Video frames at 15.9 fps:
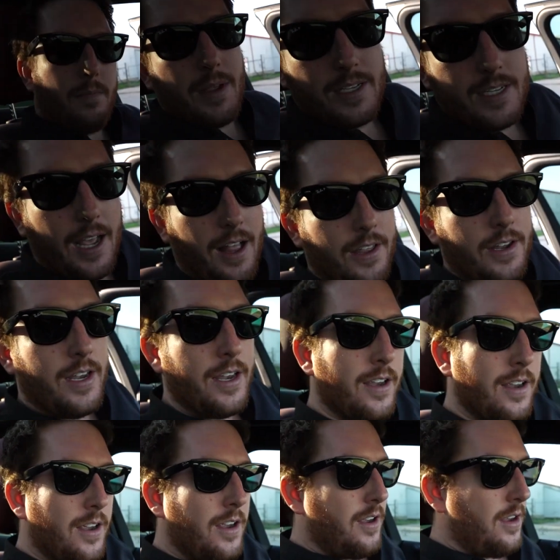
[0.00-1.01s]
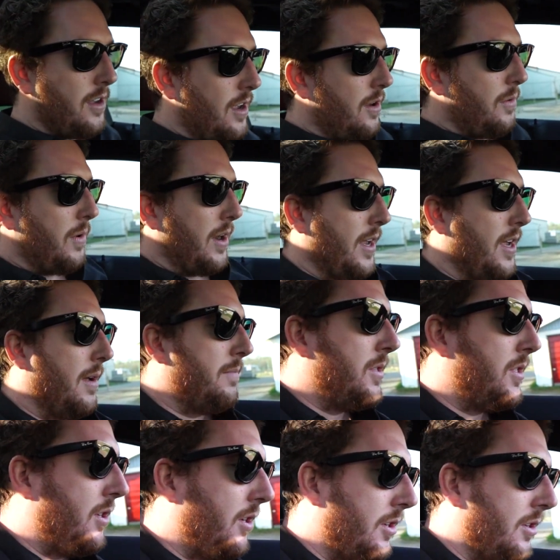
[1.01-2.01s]
mentality when it
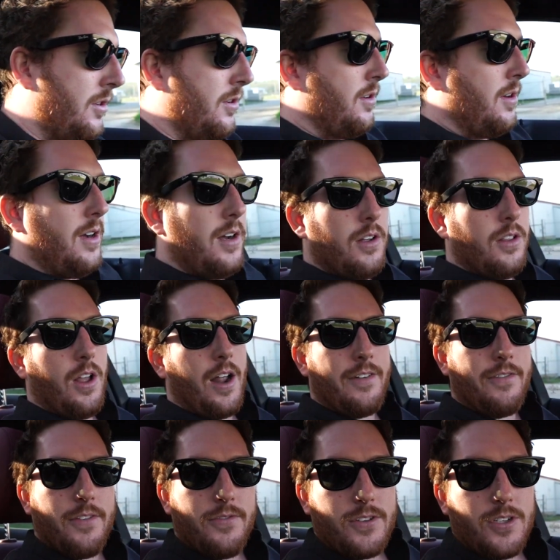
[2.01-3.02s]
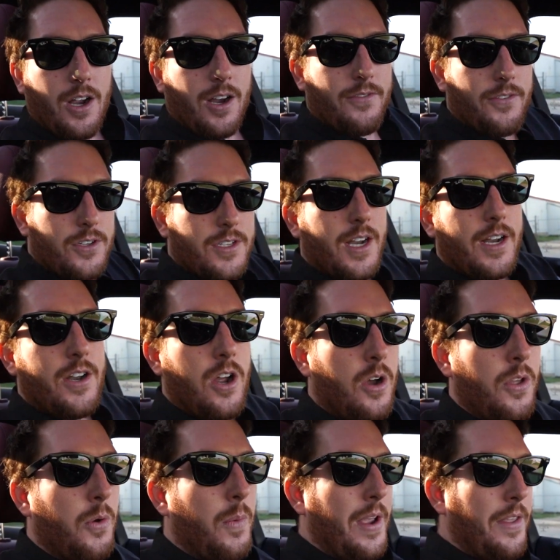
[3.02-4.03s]
comes to a lot of the photographers that I
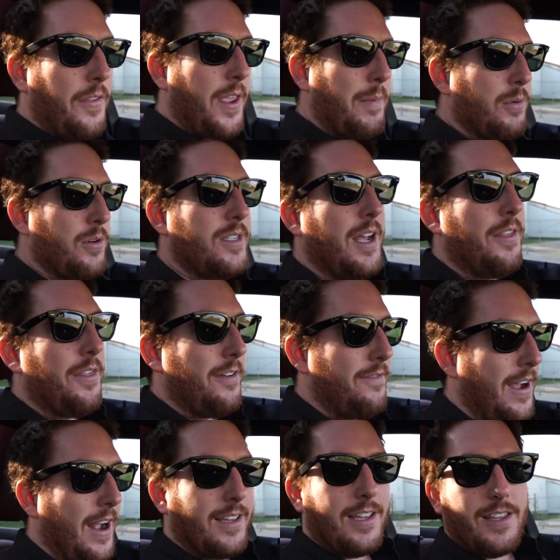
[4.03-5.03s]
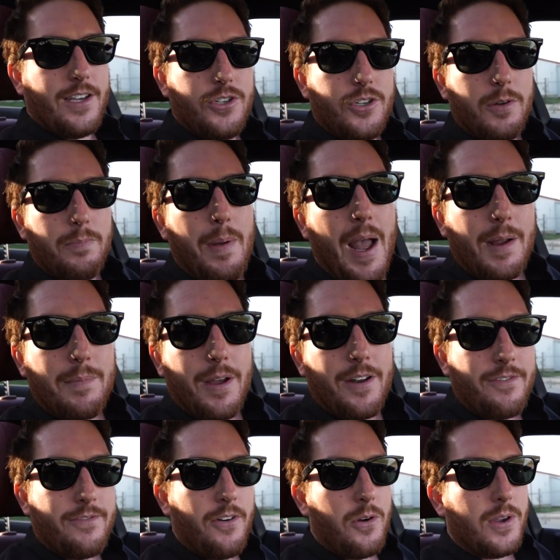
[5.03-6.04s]
know. The way that they present the fact that they shoot back
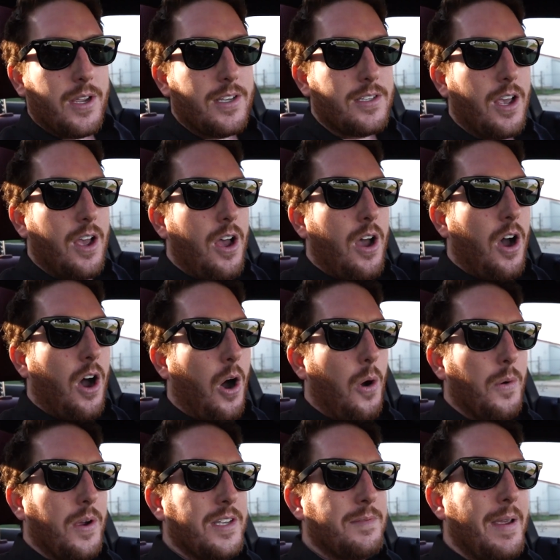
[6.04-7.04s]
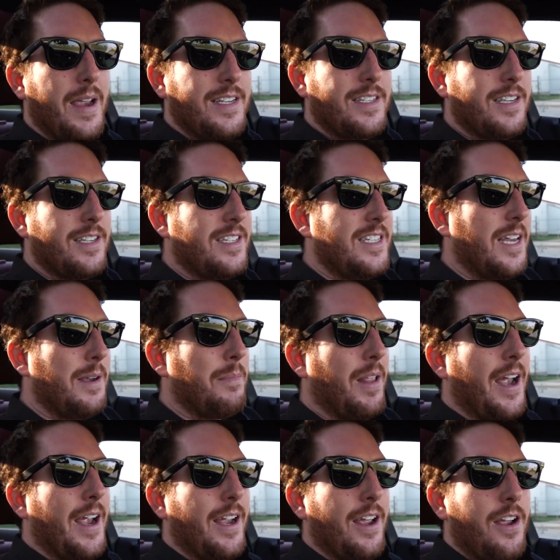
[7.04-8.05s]
button focus always makes it seem
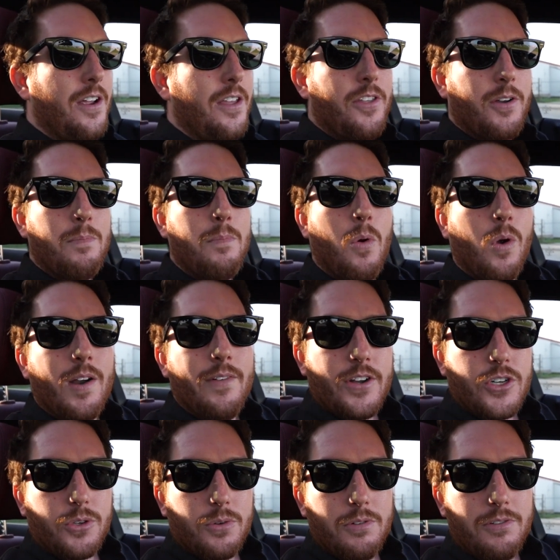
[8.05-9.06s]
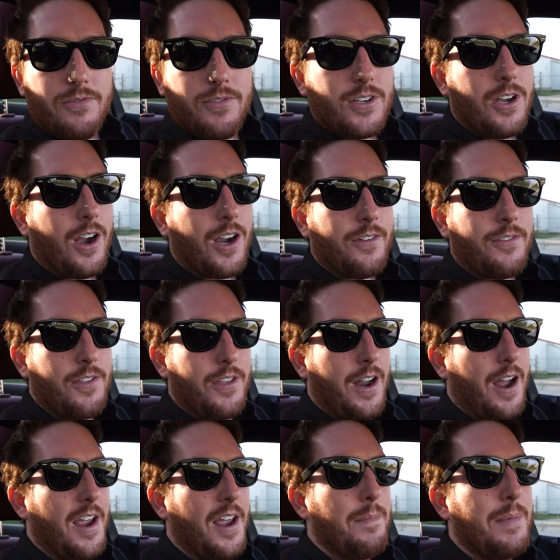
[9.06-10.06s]
like they're more of a true photographer than
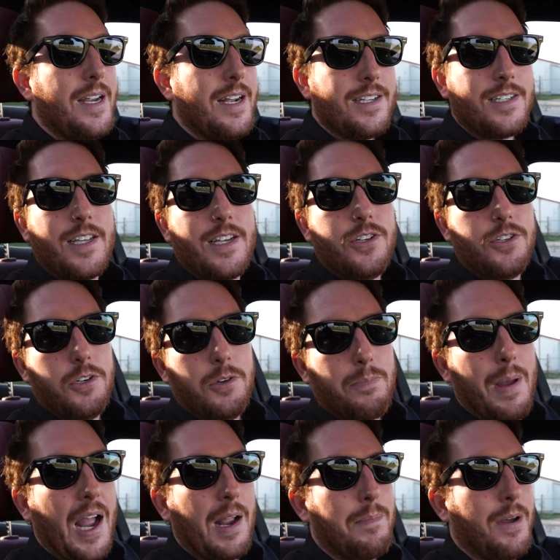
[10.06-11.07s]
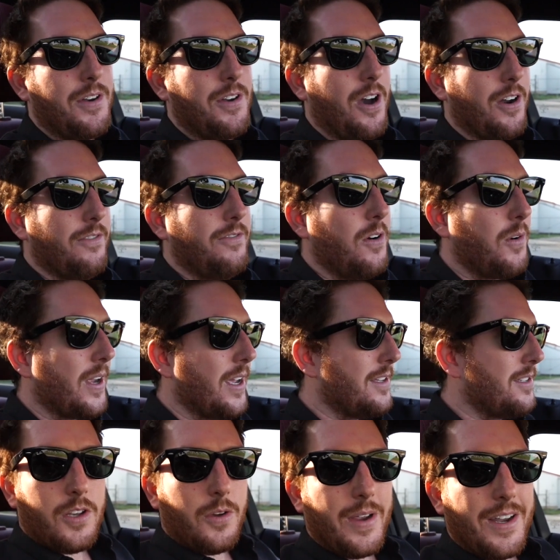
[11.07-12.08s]
I am because they shoot back button autofocus.
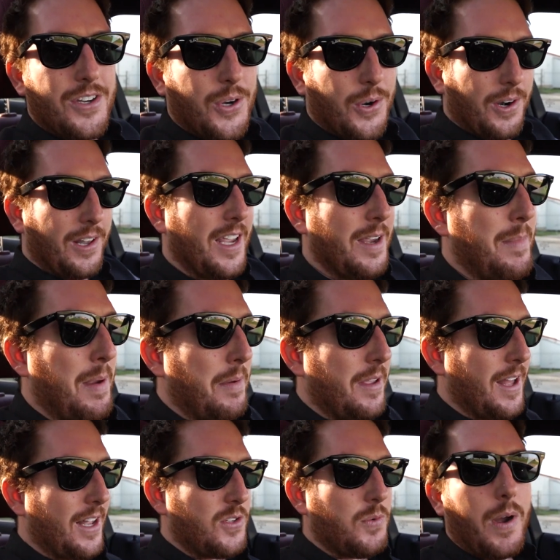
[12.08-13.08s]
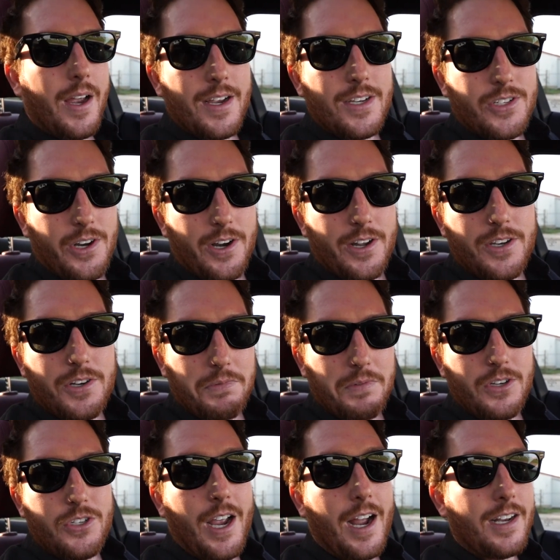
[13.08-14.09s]
So internally, maybe that's why I started to
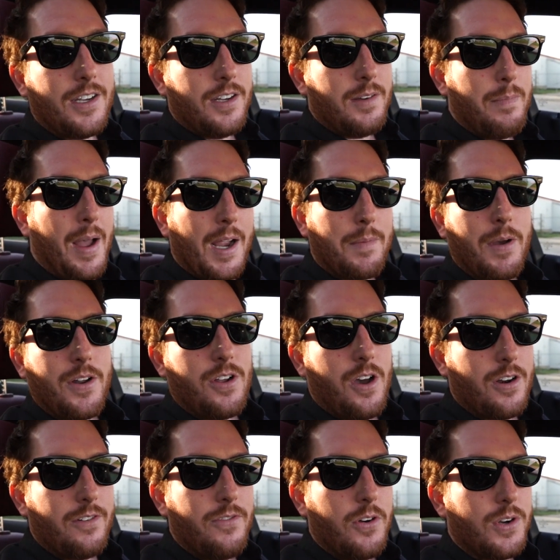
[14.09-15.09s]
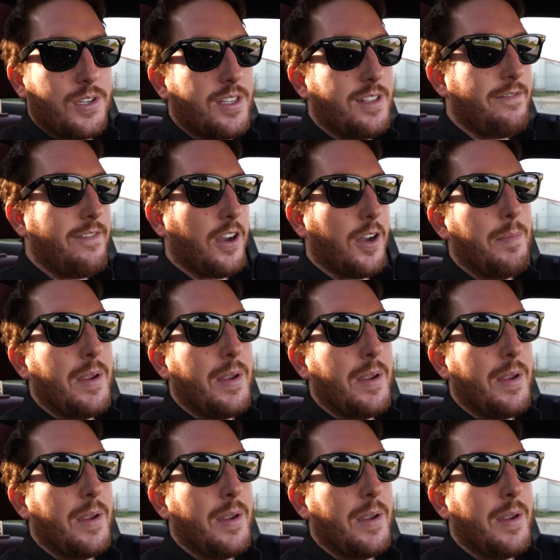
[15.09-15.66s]
reject back button autofocus in the very